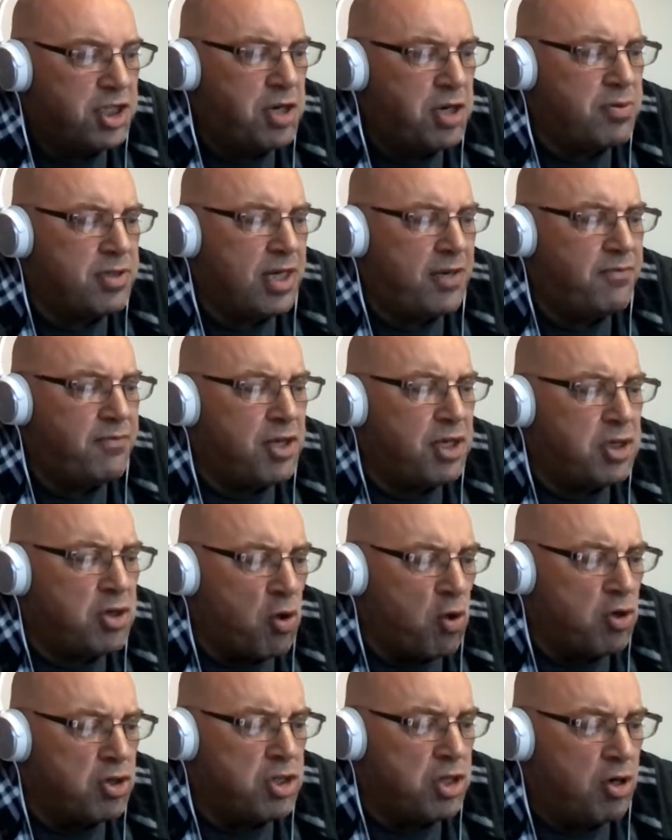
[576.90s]
She was either the
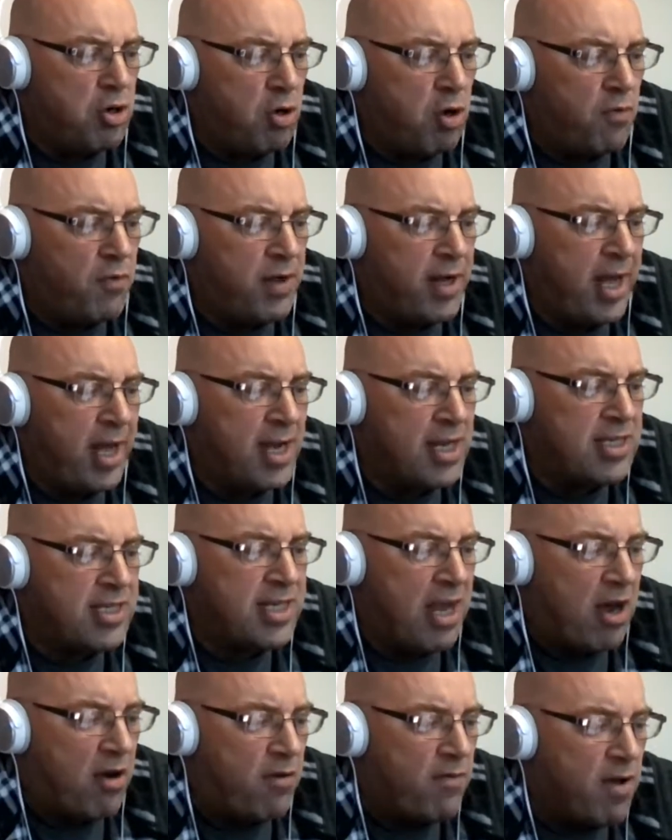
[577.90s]
daughter of the king
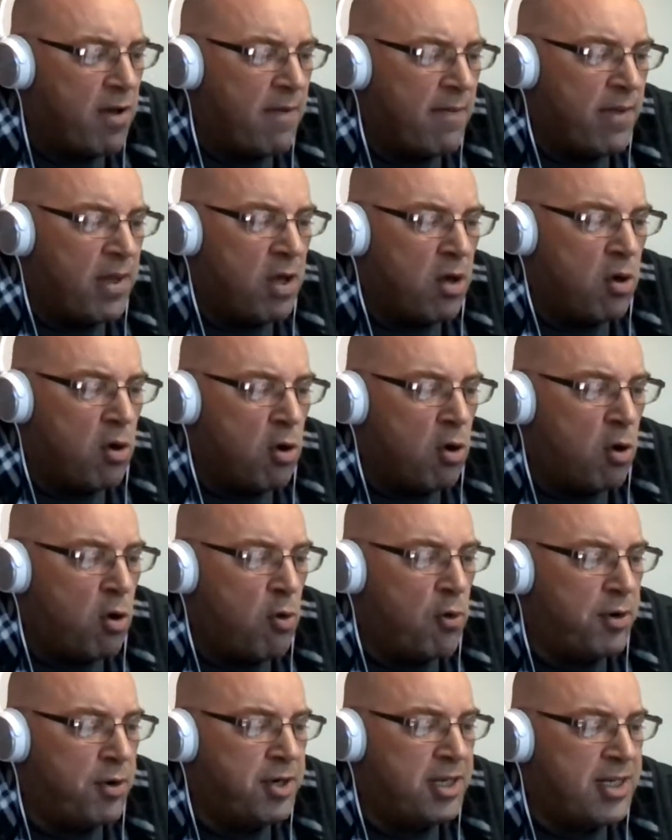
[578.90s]
herself
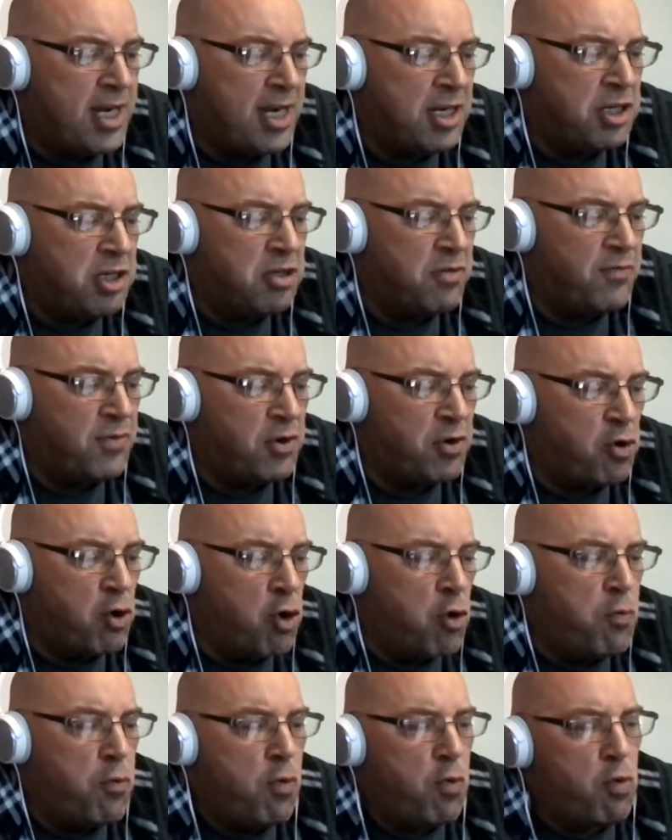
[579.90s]
or a descendant of a
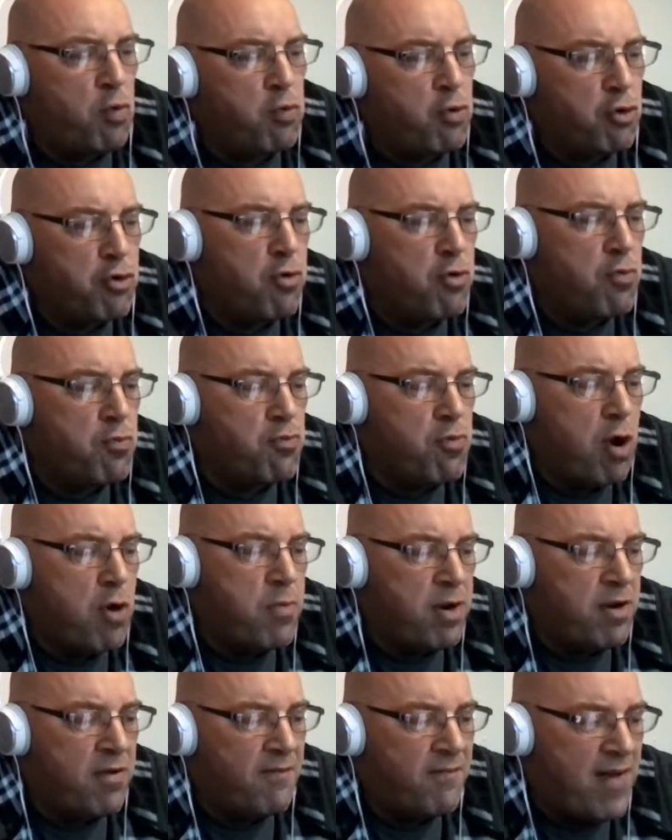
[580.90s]
noble royal
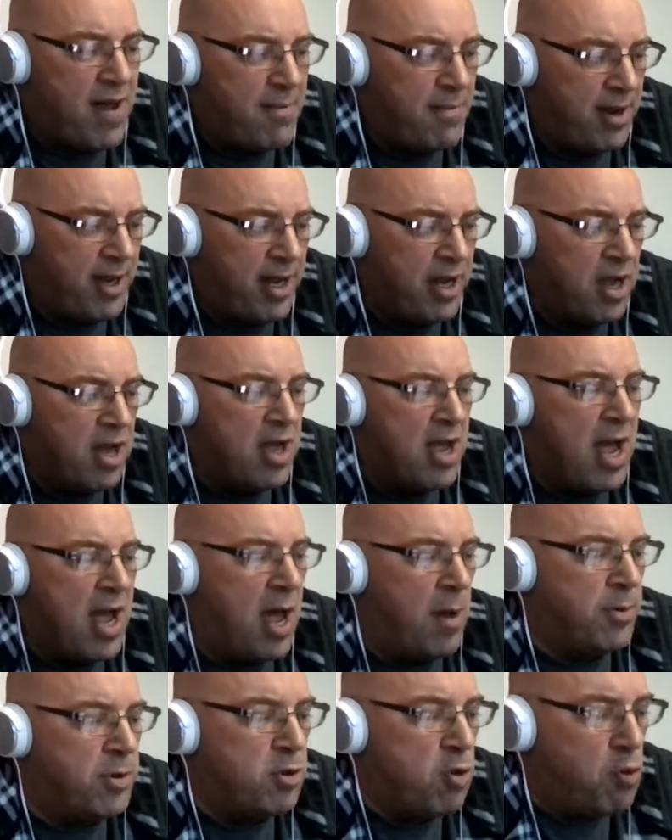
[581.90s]
Roman family,
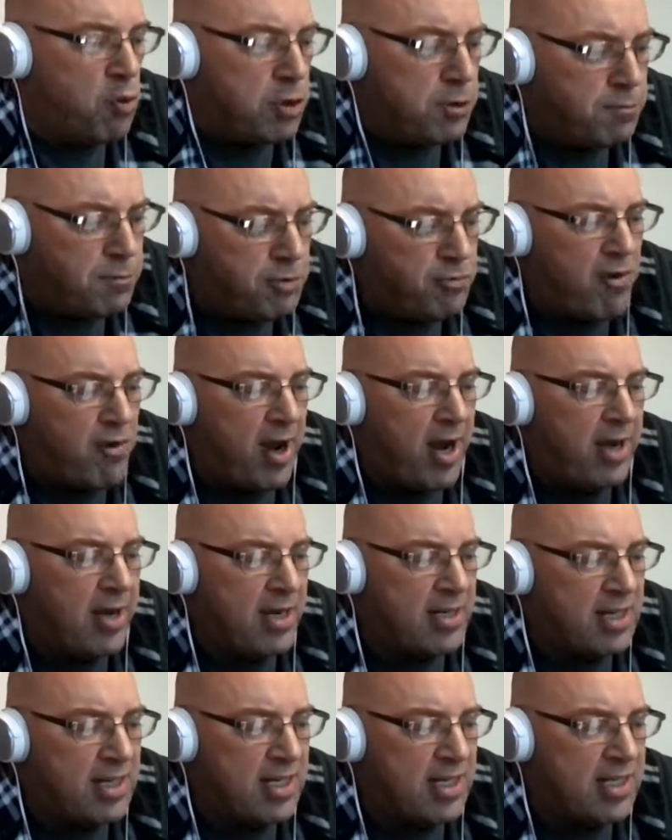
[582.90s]
and was always portrayed
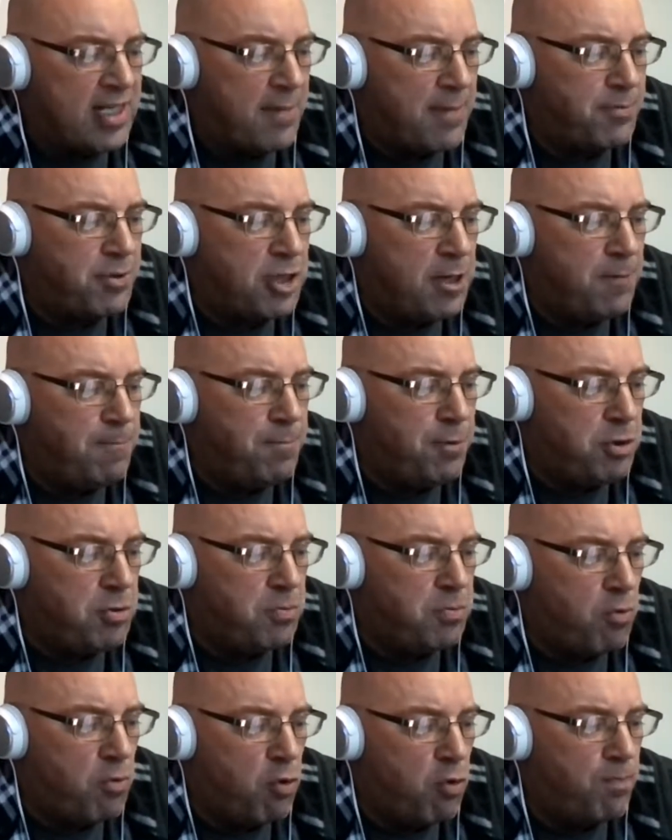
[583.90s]
as exceptionally
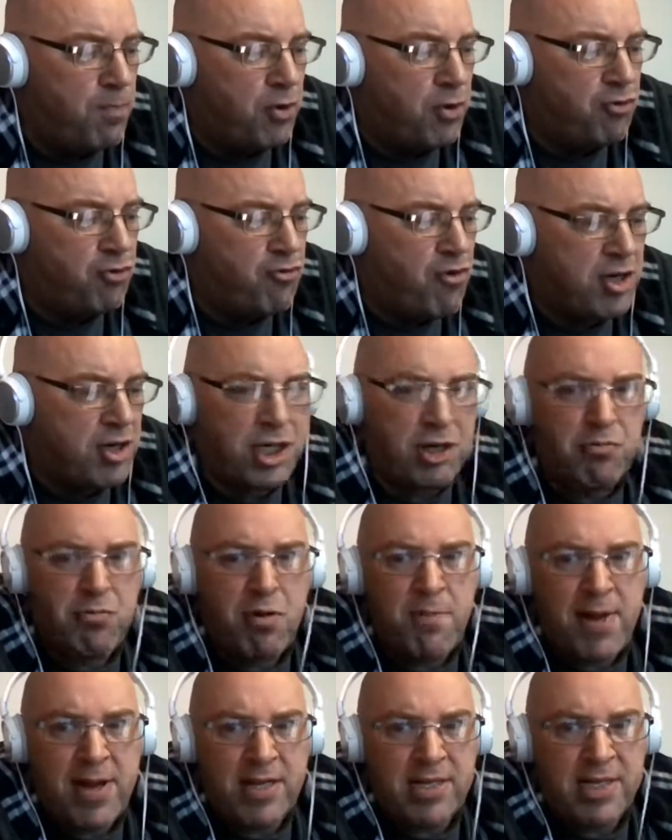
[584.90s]
beautiful but tragic,
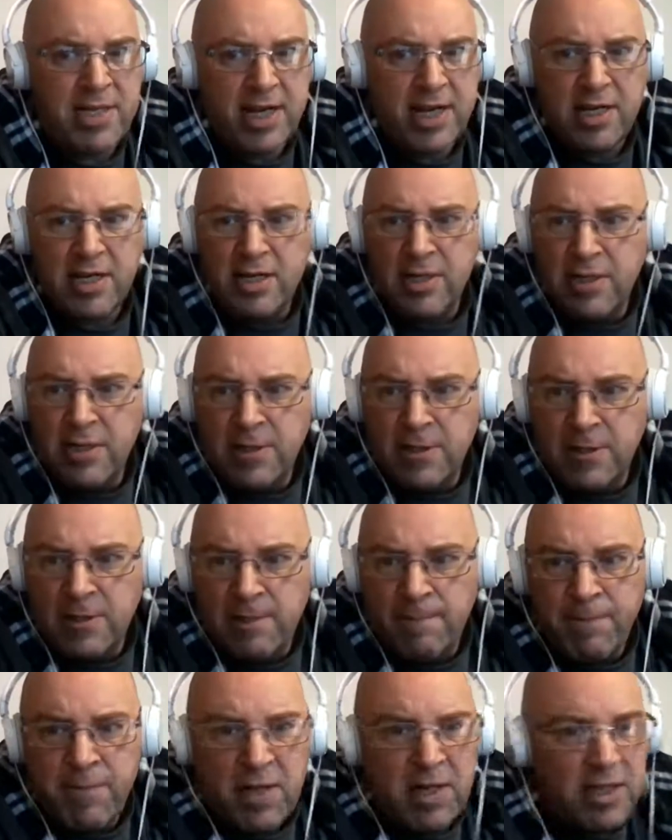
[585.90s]
romantic,
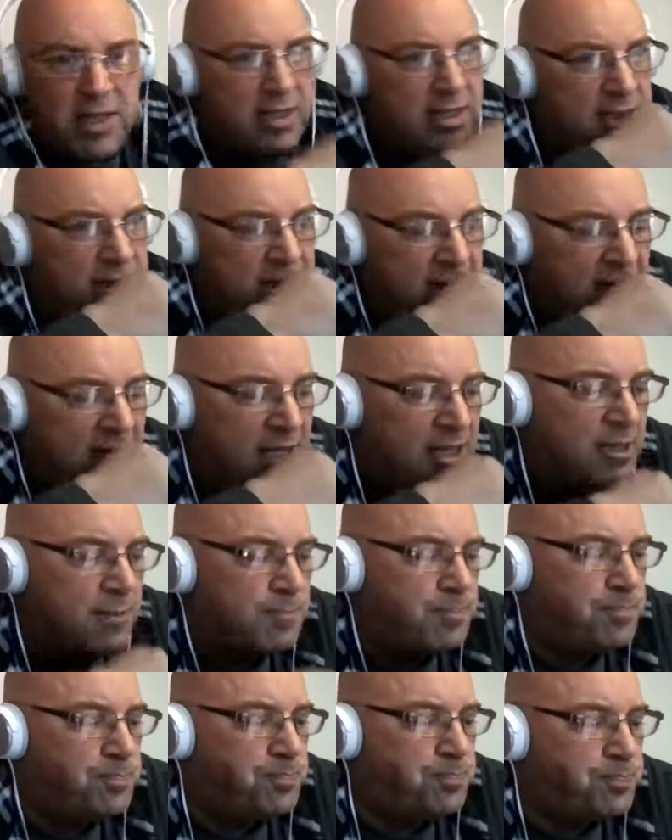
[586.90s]
and
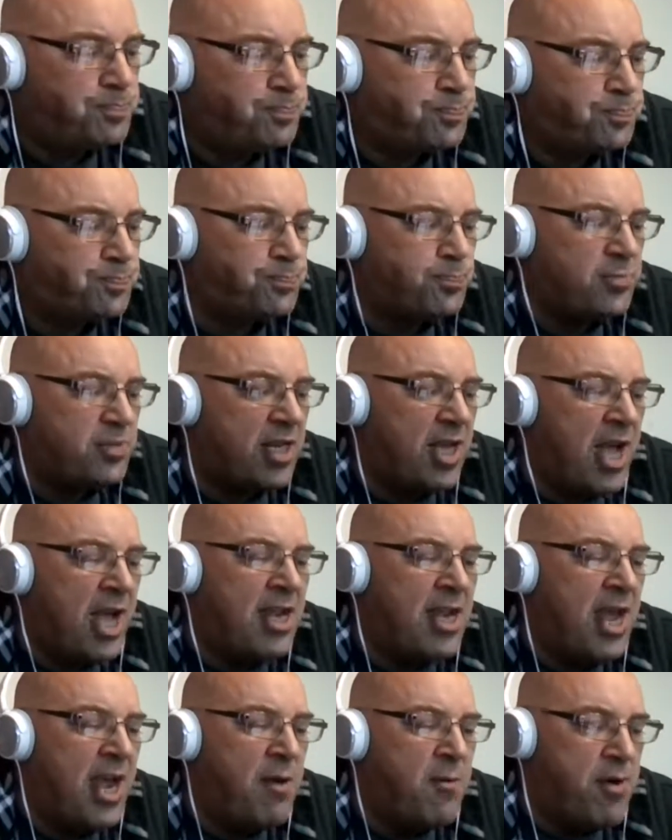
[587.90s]

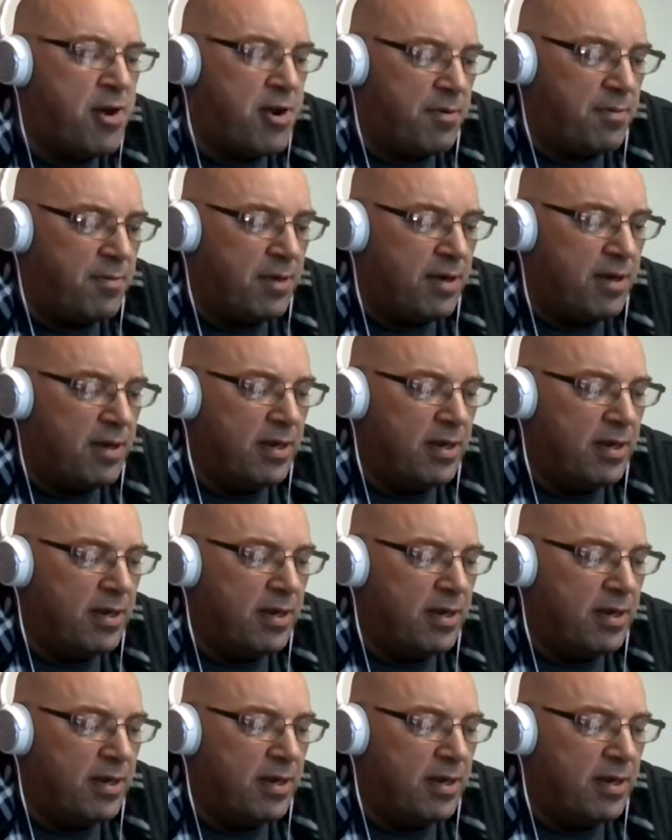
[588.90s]
Herian.